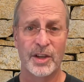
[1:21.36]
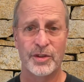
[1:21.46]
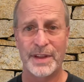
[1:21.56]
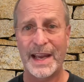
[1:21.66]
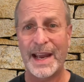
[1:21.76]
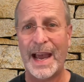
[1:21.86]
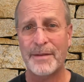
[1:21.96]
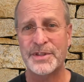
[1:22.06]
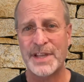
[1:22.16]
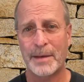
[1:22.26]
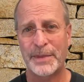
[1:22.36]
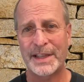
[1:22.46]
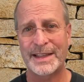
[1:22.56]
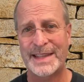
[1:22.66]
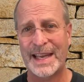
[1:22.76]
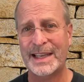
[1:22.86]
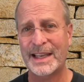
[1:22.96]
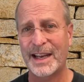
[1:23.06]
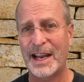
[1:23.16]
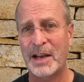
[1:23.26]
Do they have something that they
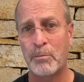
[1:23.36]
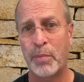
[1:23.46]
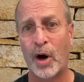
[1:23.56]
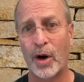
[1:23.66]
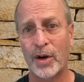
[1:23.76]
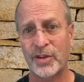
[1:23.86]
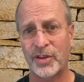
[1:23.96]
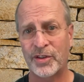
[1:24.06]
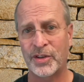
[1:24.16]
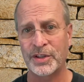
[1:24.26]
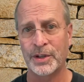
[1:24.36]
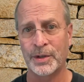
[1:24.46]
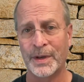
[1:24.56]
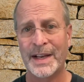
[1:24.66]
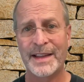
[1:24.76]
can impart to you,